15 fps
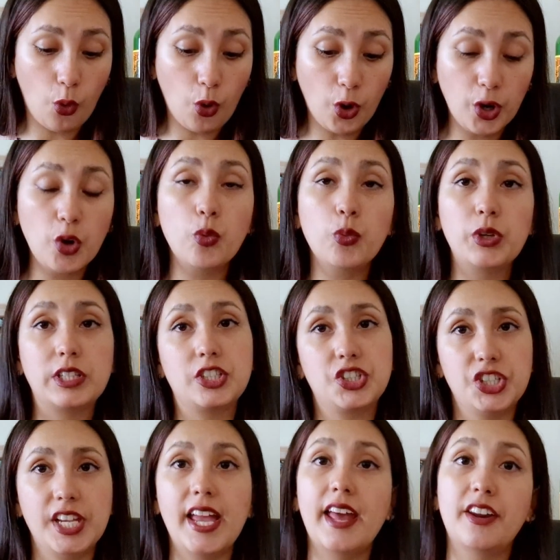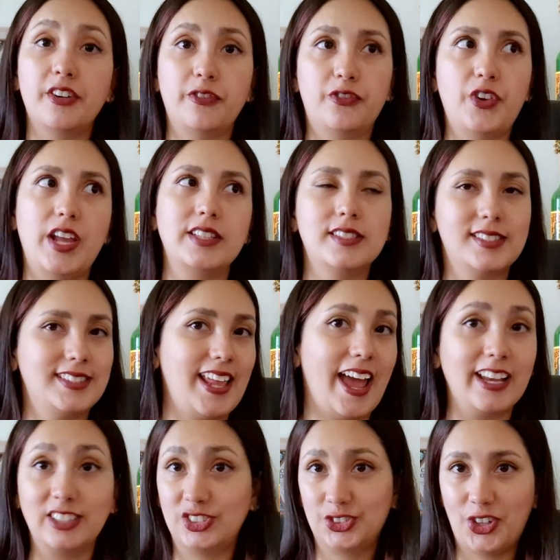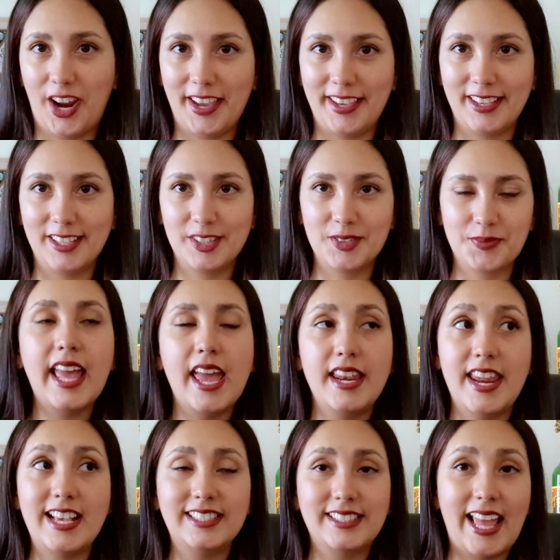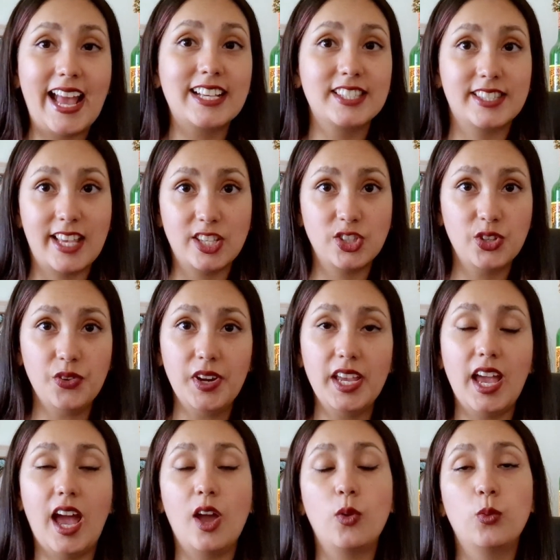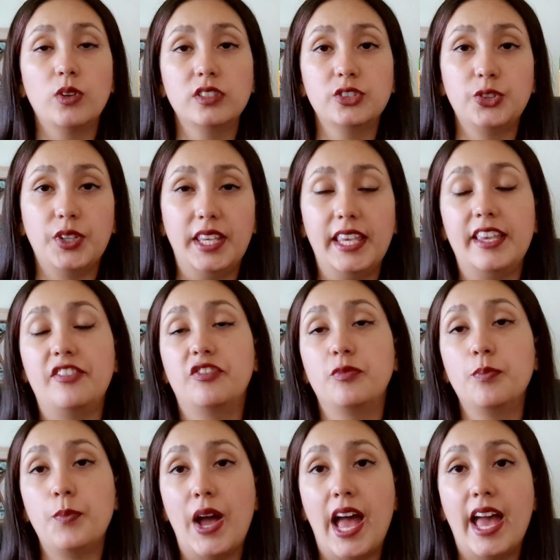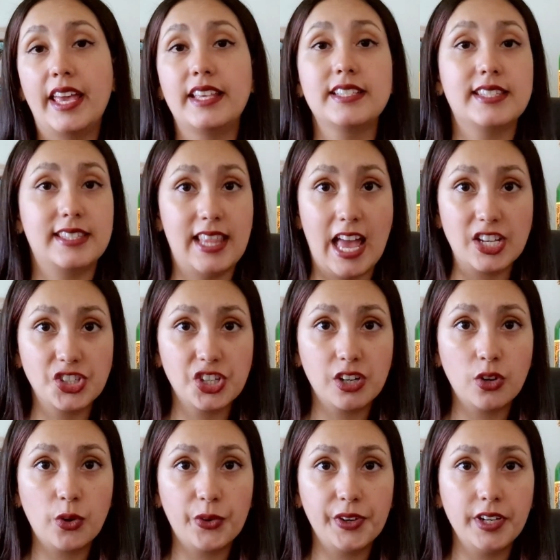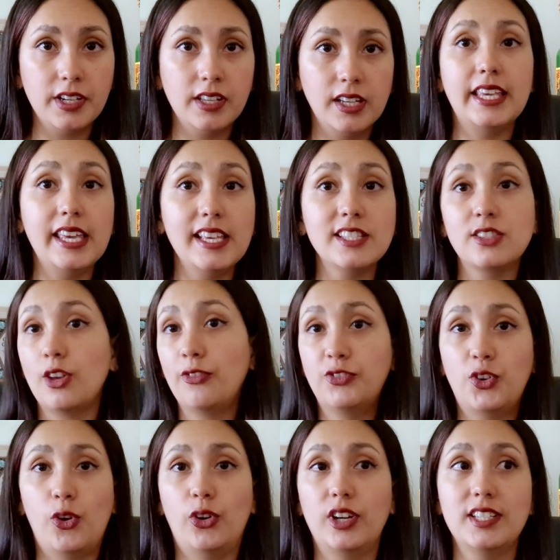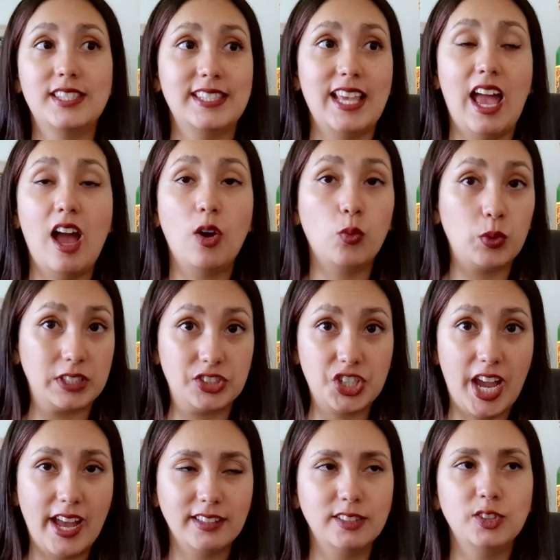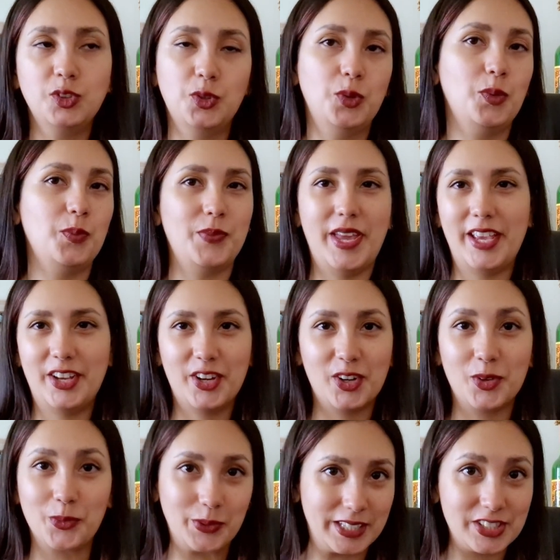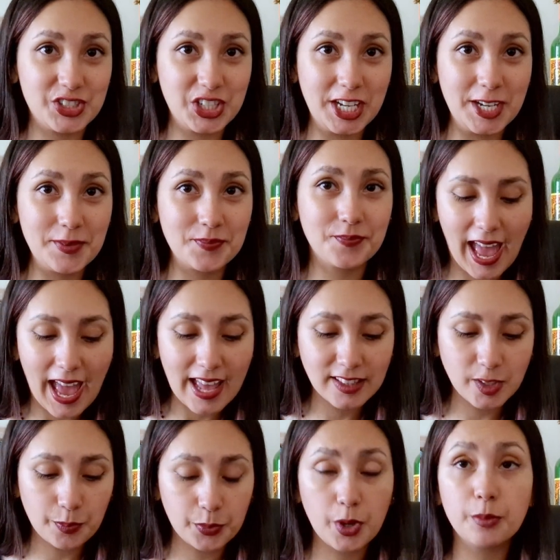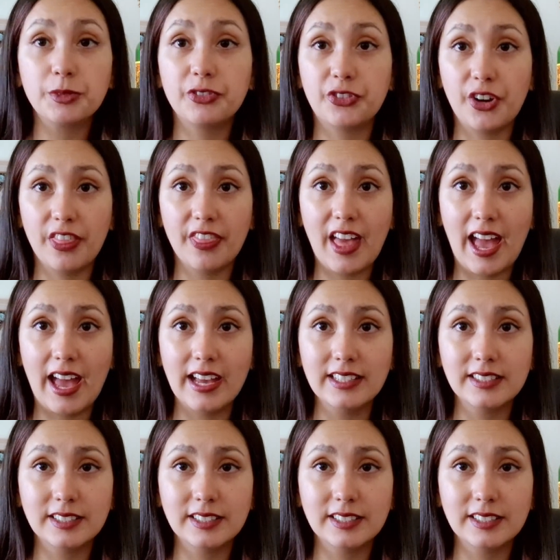or will she and her friends die trying? The next accessory I want to give my slasher corn is of course a witch hat to make her witchy, and the prompt for that